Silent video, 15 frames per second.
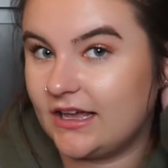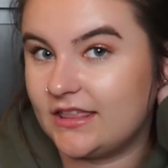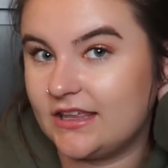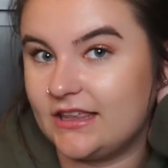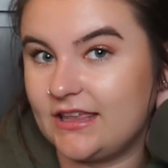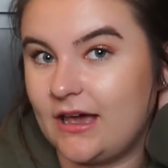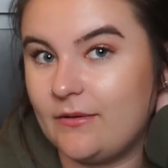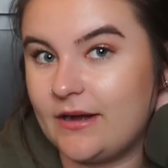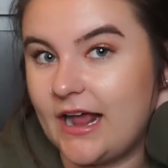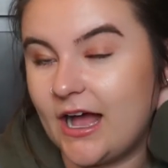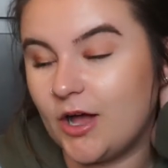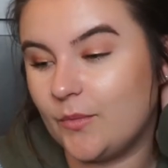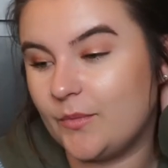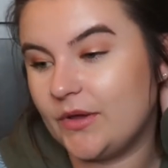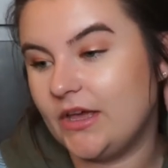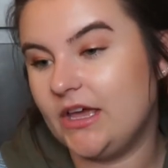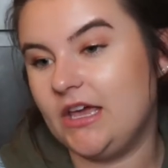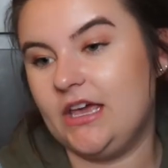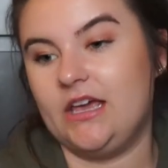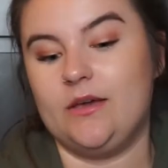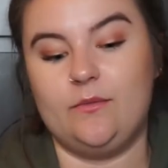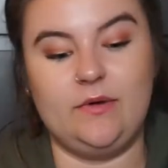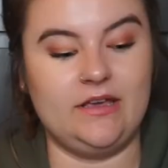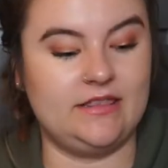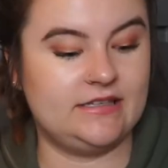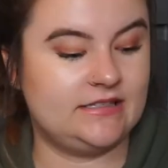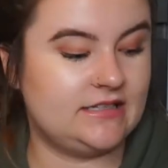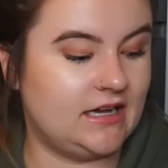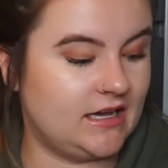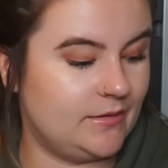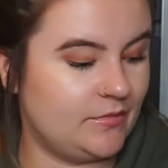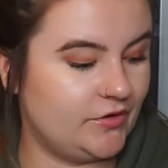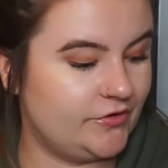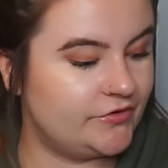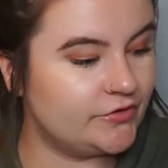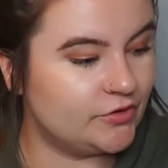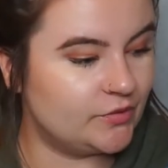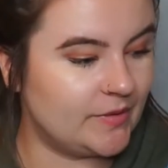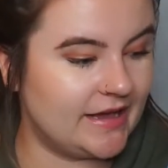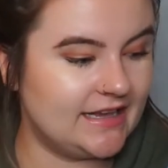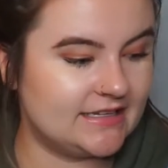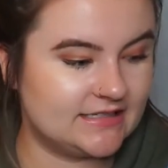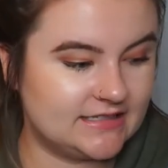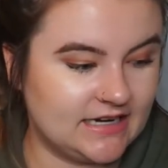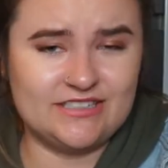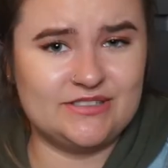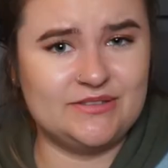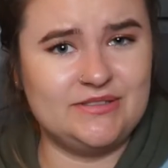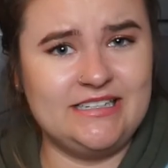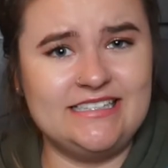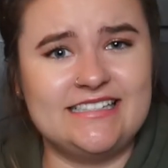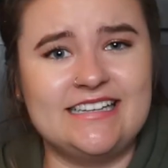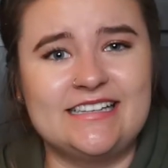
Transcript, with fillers: I think that would help with some food waste. I do need to